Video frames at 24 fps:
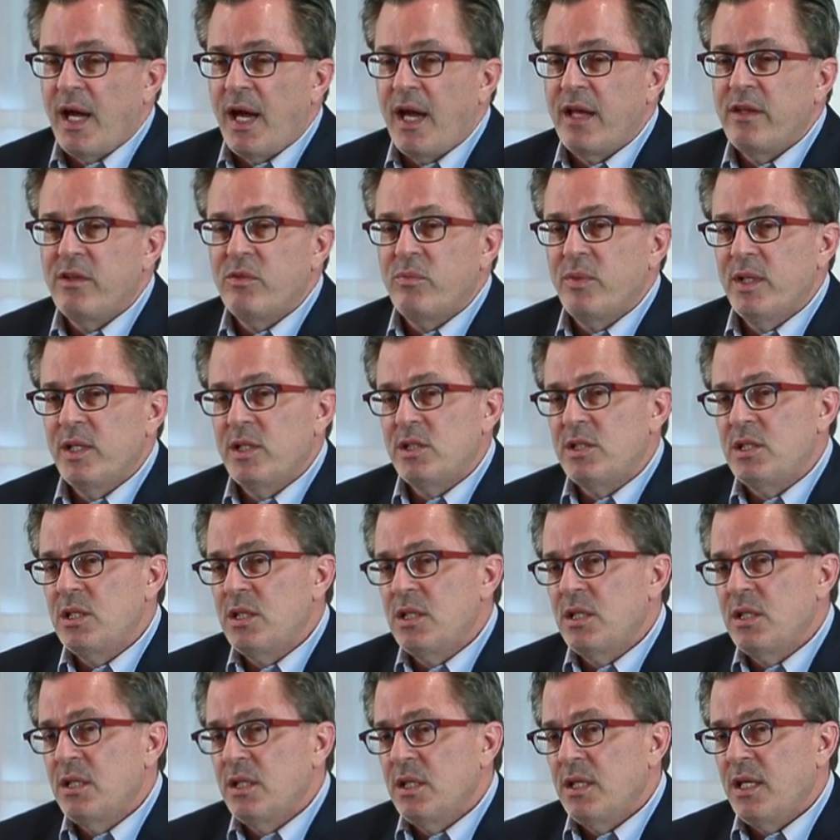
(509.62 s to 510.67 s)
And the
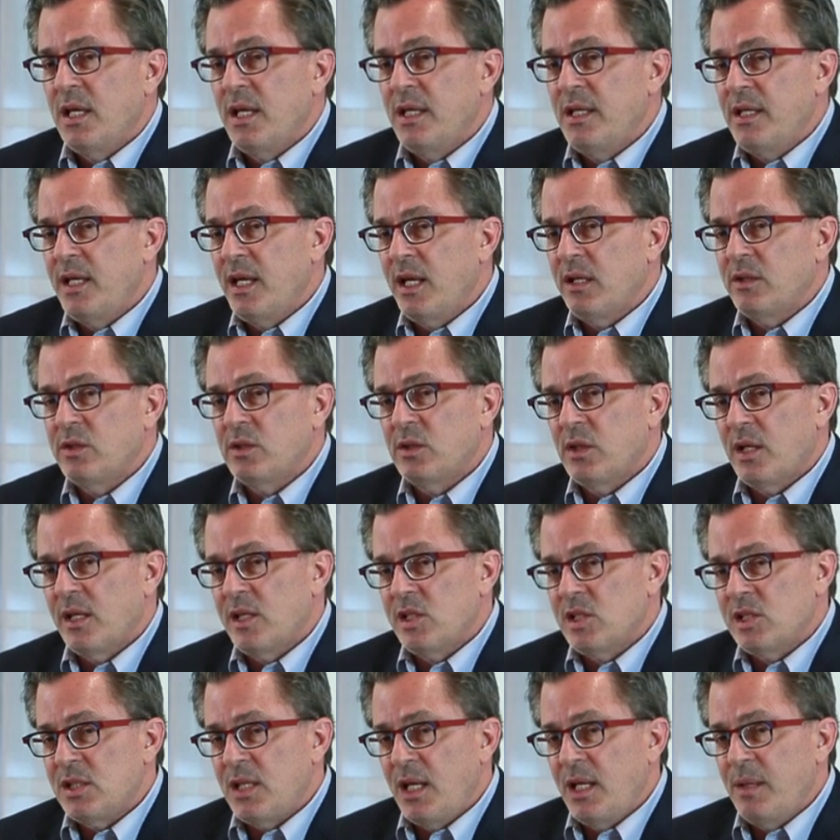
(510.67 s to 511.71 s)
reason in the elder law
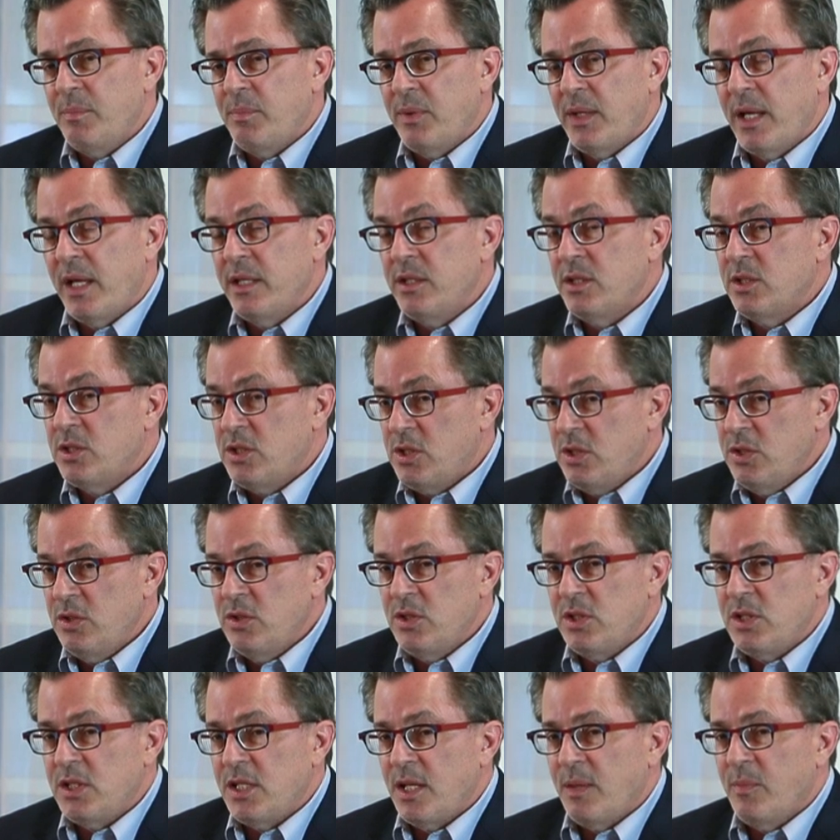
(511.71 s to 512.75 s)
estate plan you
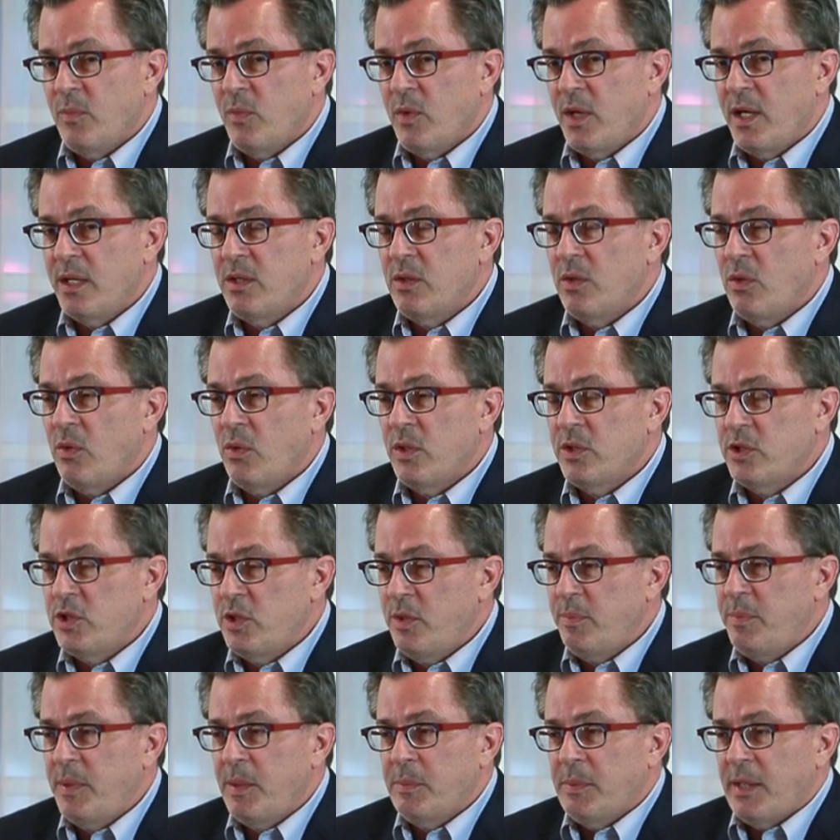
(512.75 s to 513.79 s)
choose someone or
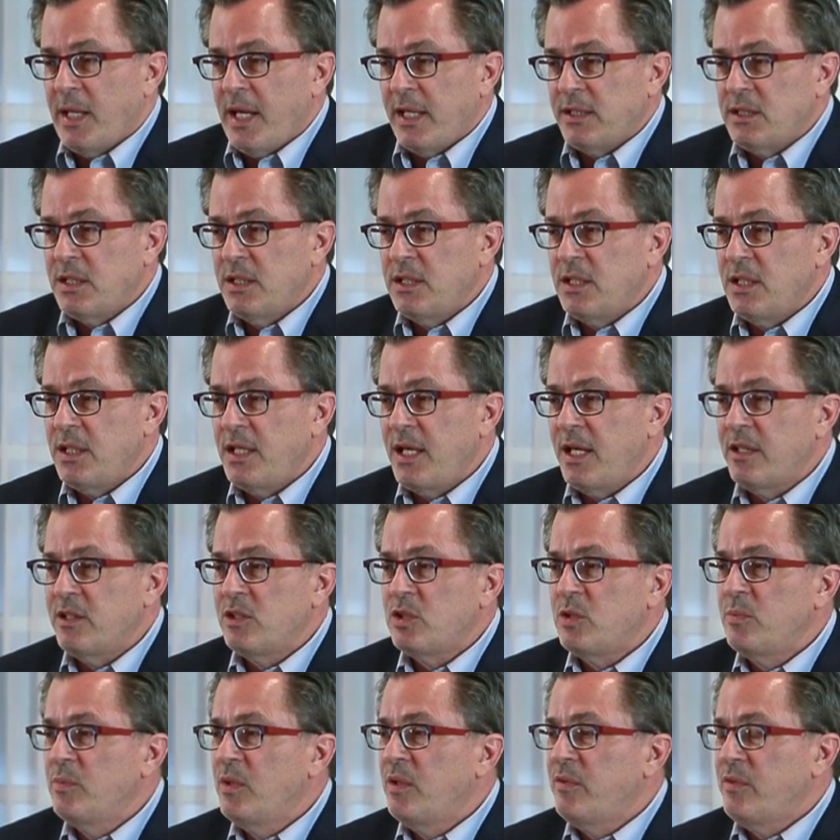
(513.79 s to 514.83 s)
two people acting together
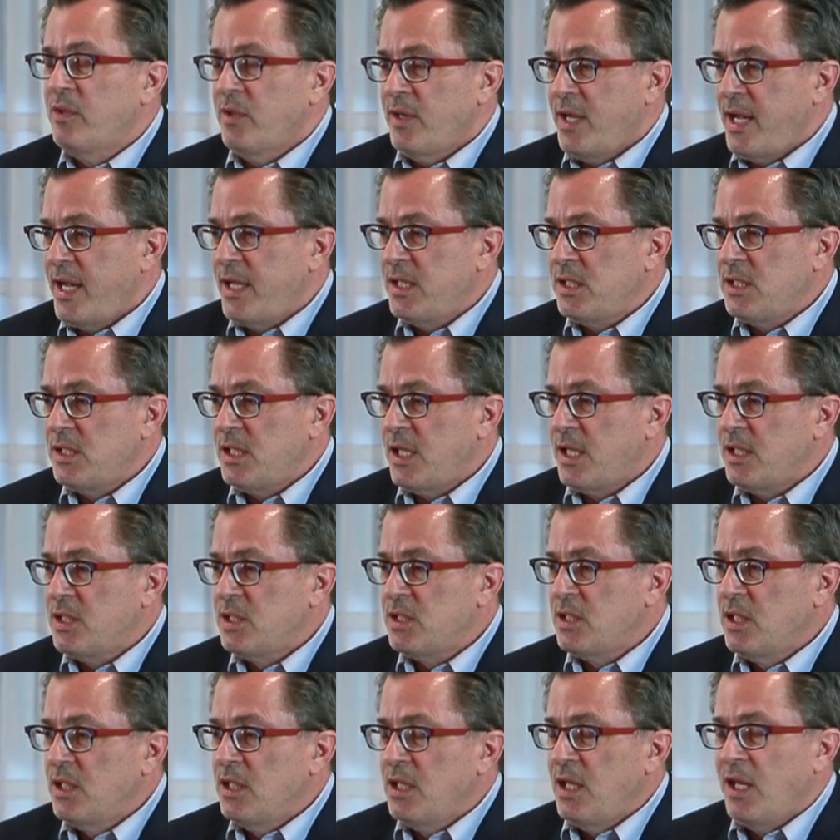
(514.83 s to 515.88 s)
to move your
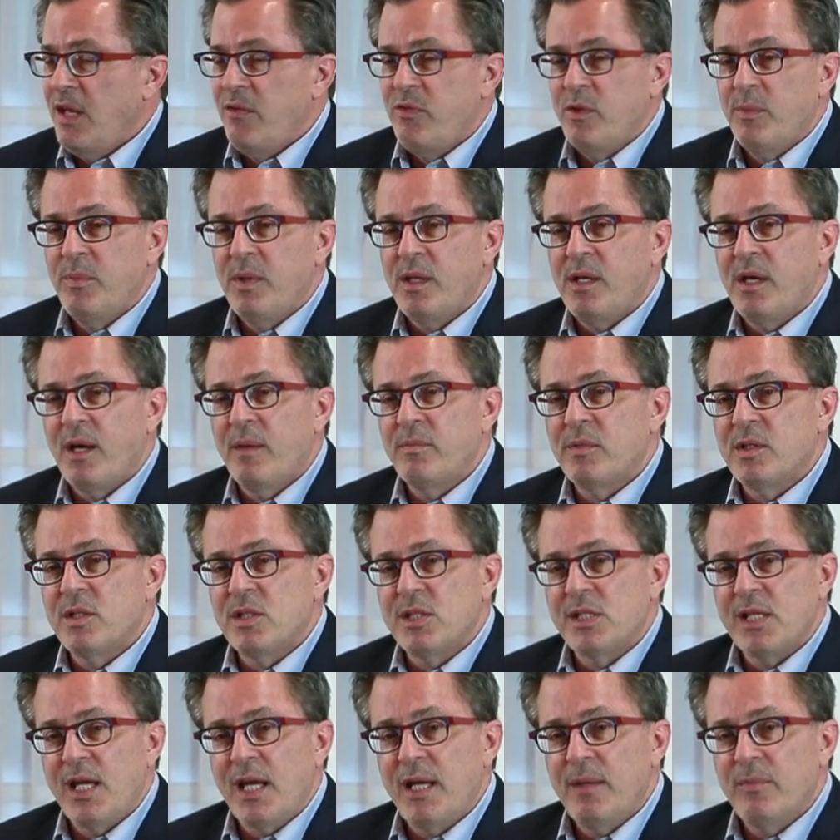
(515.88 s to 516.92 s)
assets if you become
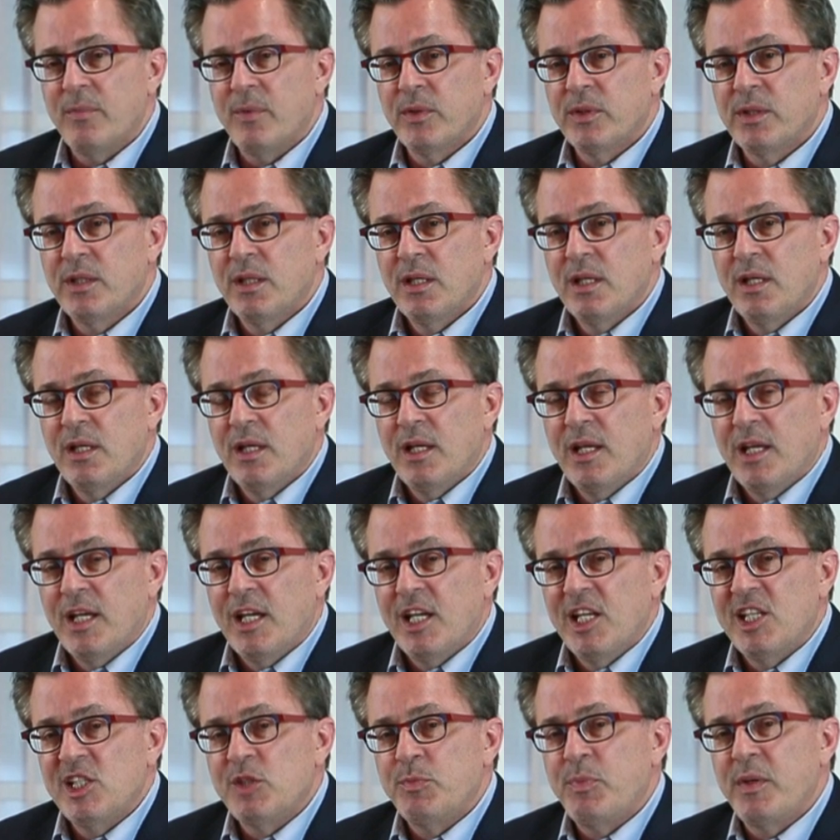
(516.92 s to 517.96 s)
disabled
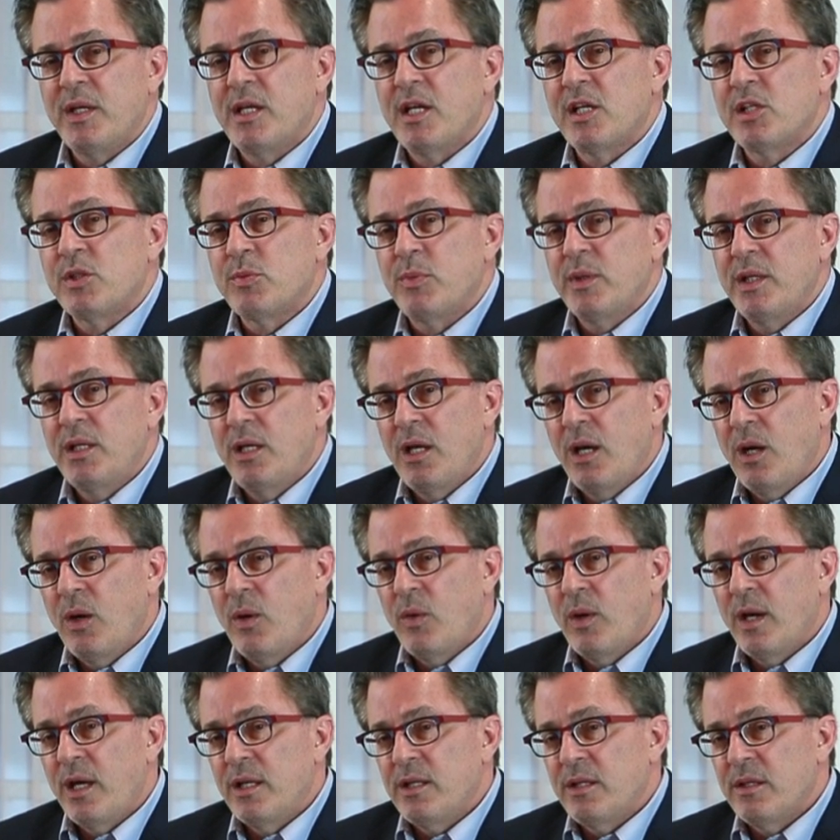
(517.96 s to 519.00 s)
is because we
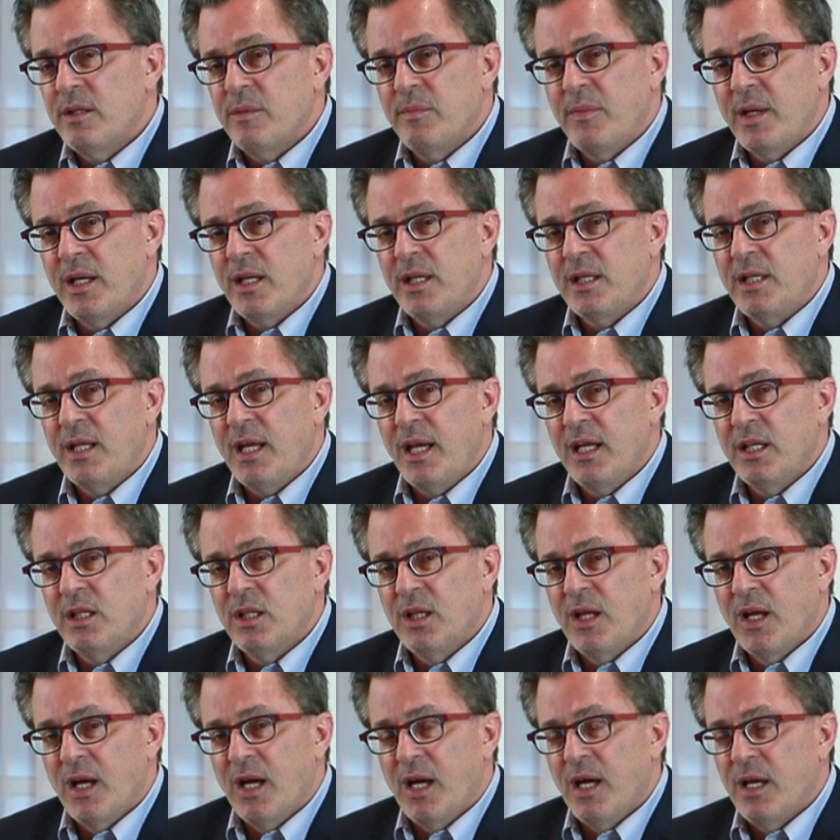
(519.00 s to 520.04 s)
know under the Medicaid
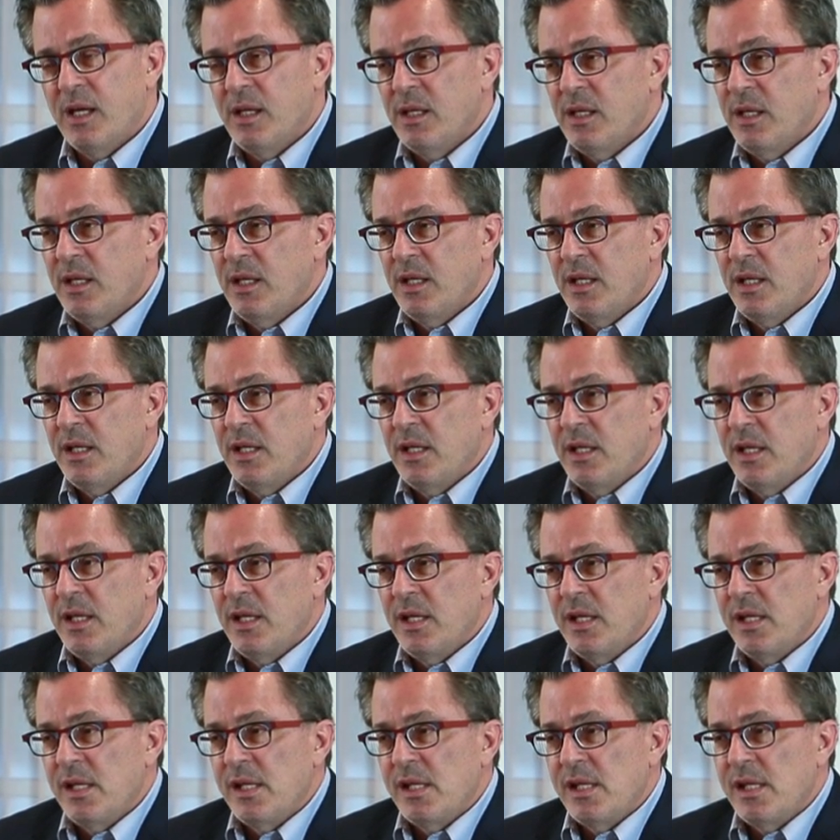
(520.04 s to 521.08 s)
law,
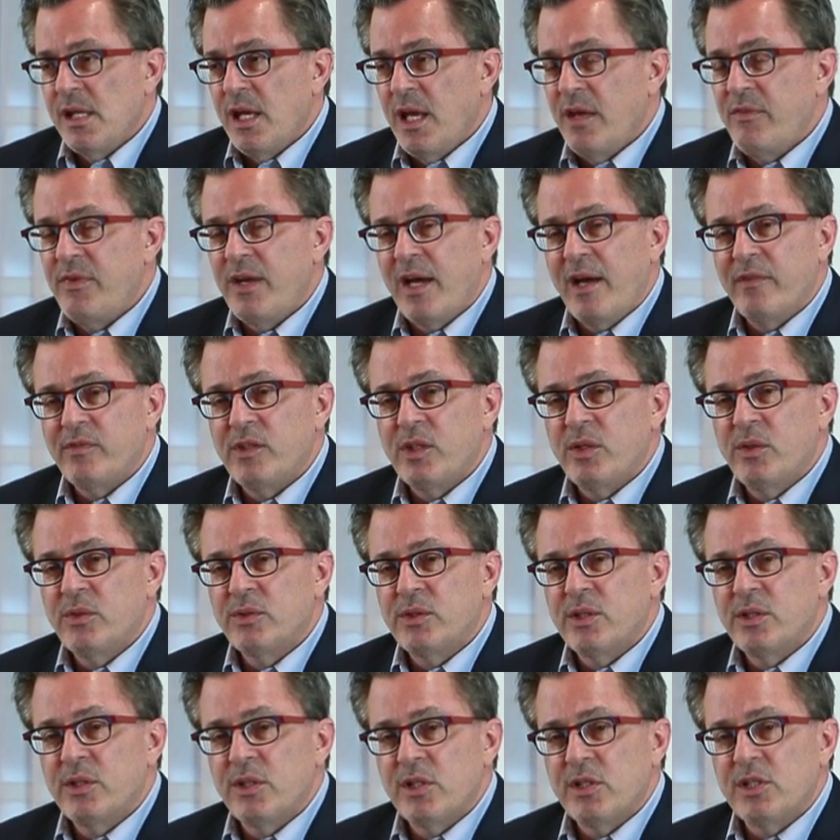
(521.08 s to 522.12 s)
if you have to go
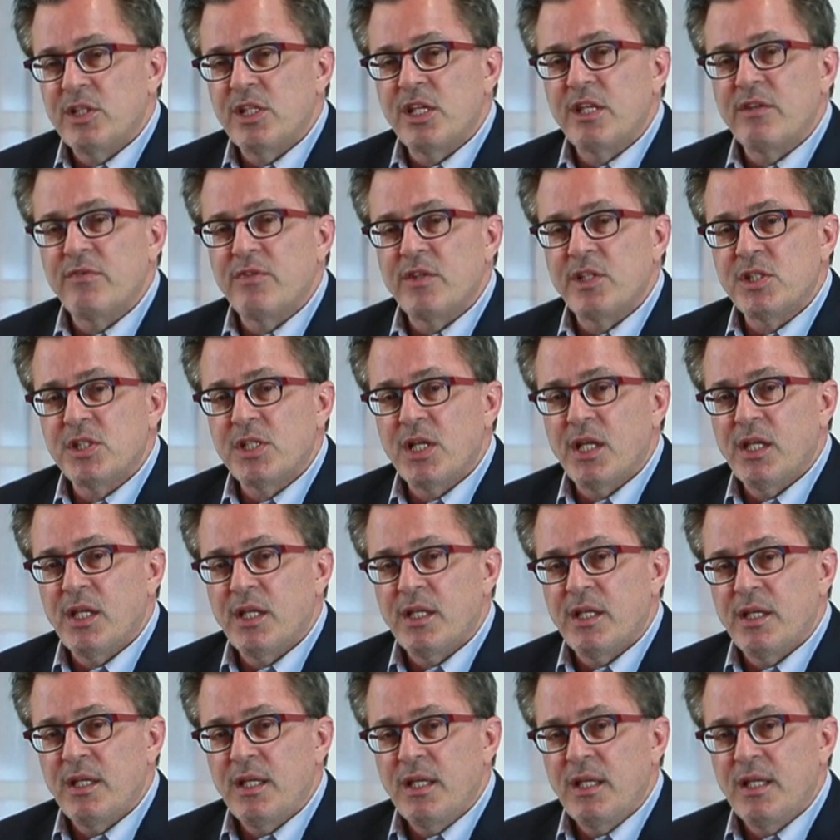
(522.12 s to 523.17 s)
into a nursing
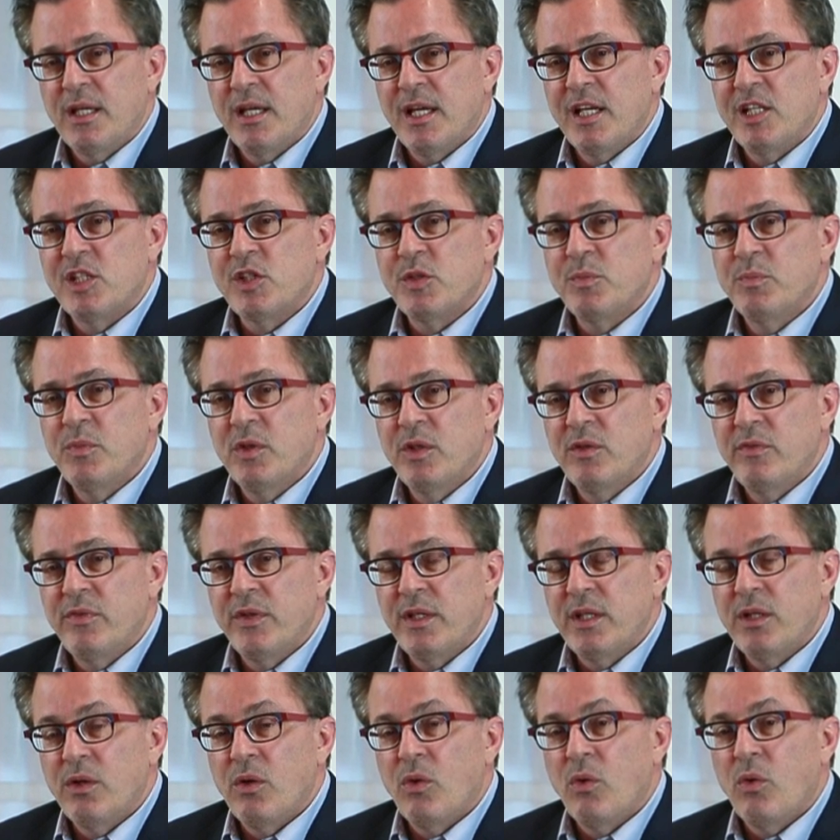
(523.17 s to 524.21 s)
facility, it's move
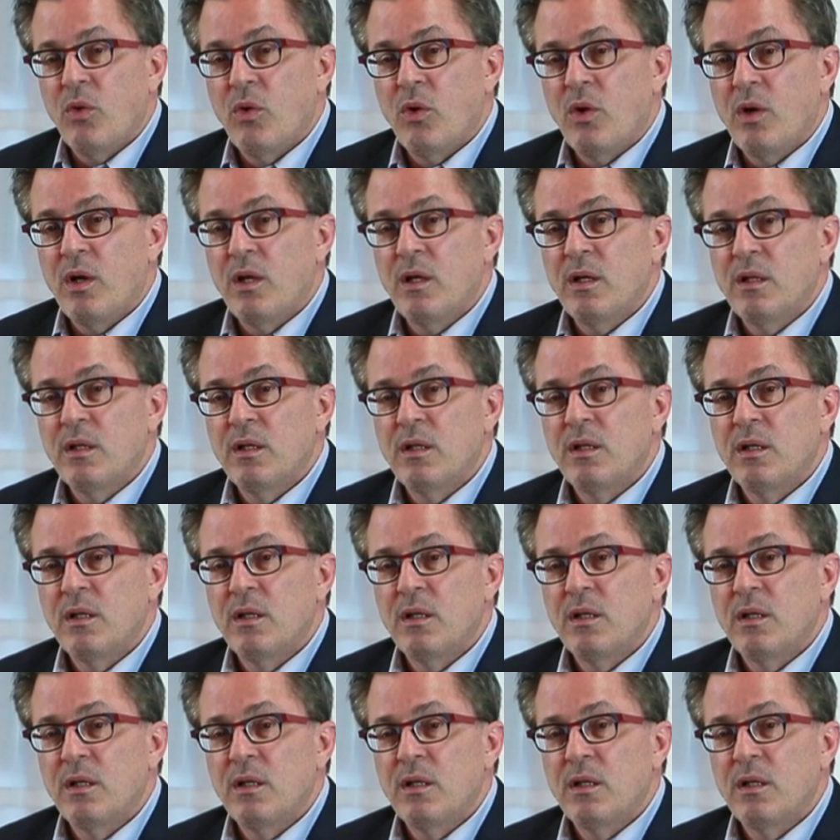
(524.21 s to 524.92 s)
it or